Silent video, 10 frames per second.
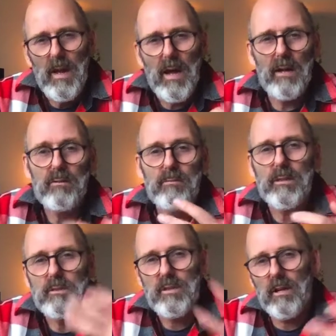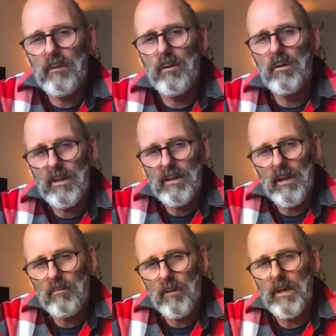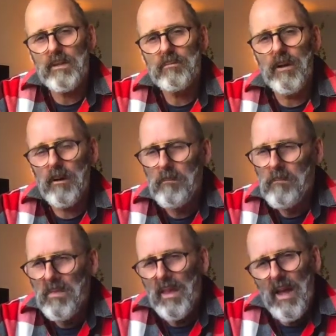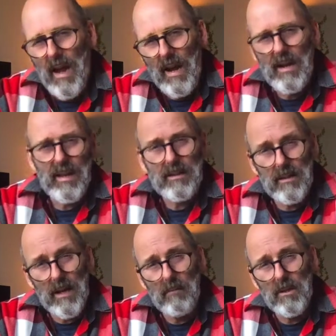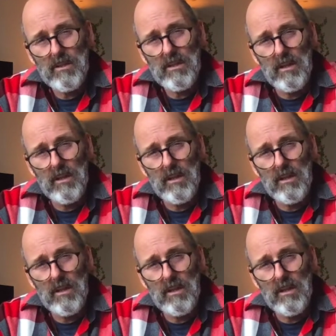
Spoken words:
and doing ceremony that way as well. And later I was